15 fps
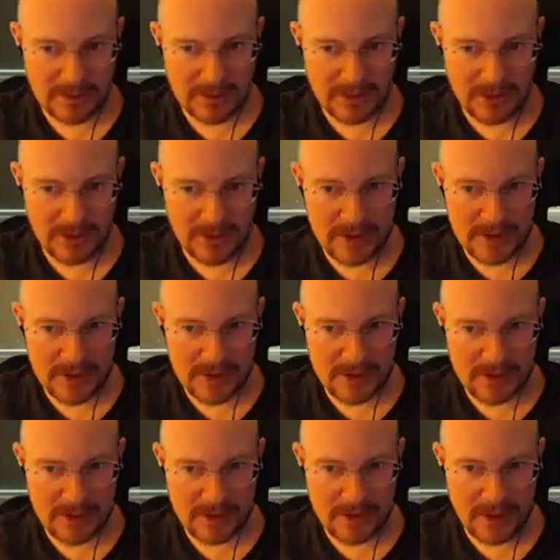There it is.
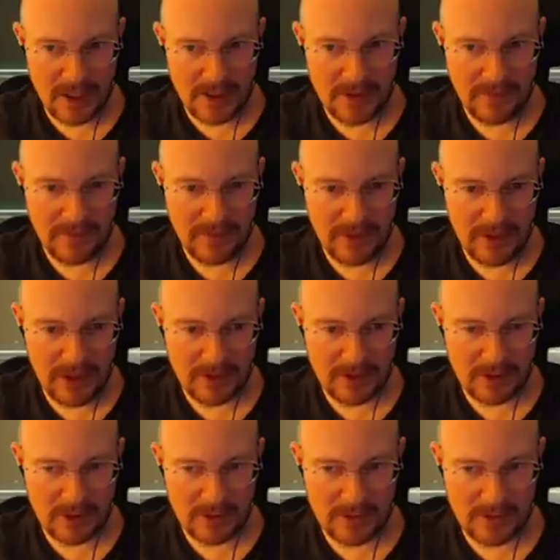Got it. Now no
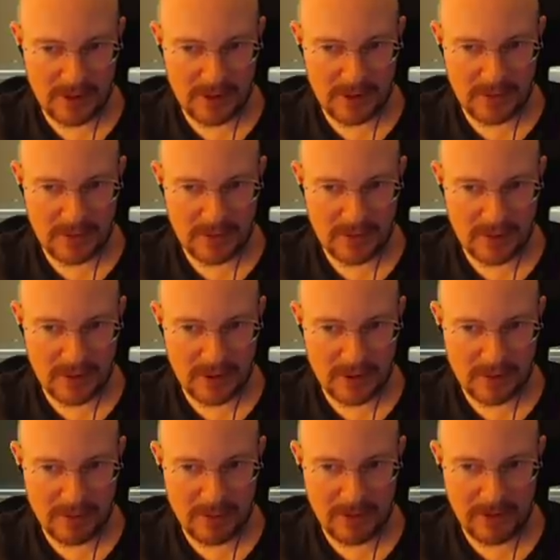cloak for you.
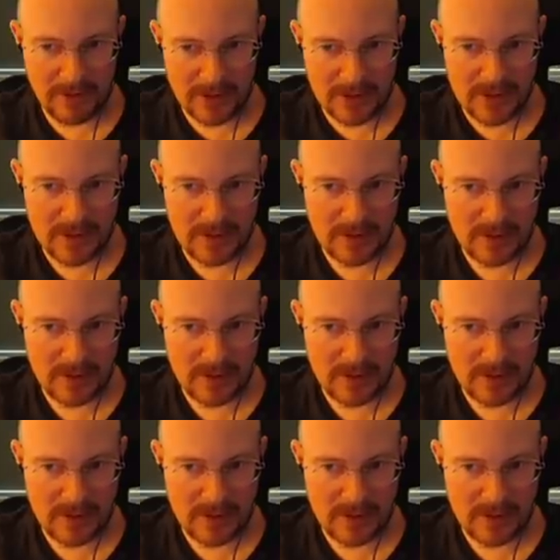Perfect.